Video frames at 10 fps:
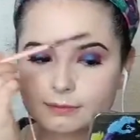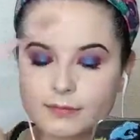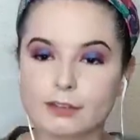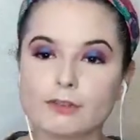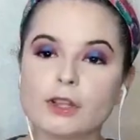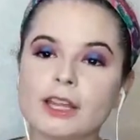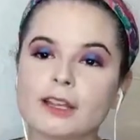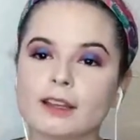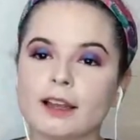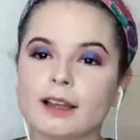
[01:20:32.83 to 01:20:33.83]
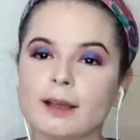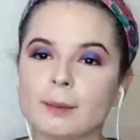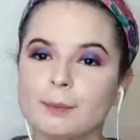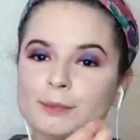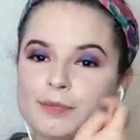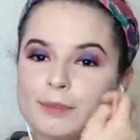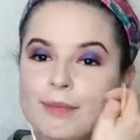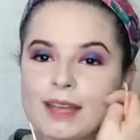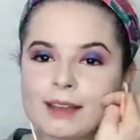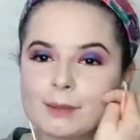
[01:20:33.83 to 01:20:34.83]
If you like
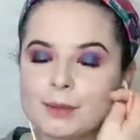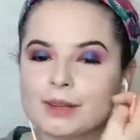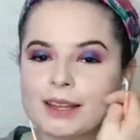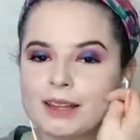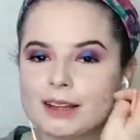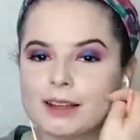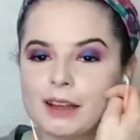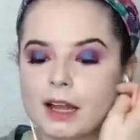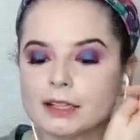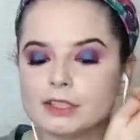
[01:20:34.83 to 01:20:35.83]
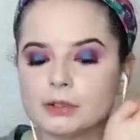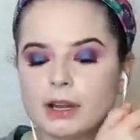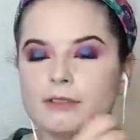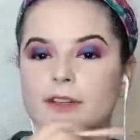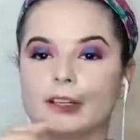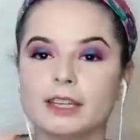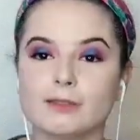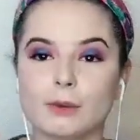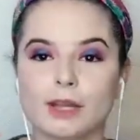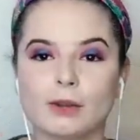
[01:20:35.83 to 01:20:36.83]
makeup, Layla, I do have a
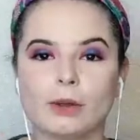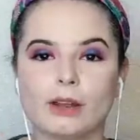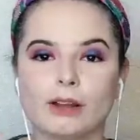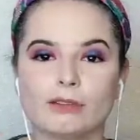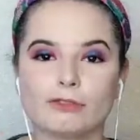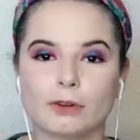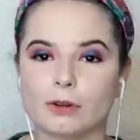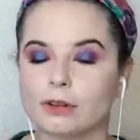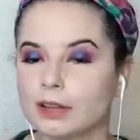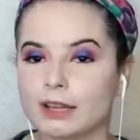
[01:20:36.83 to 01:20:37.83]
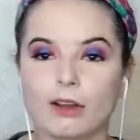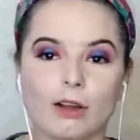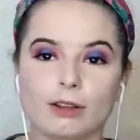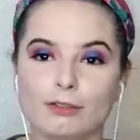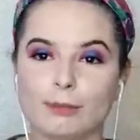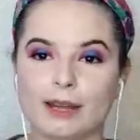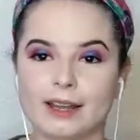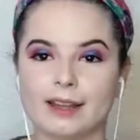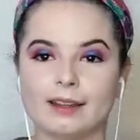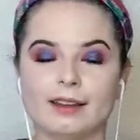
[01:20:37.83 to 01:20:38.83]
giveaway going on for like all of
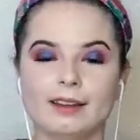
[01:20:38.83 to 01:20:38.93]
my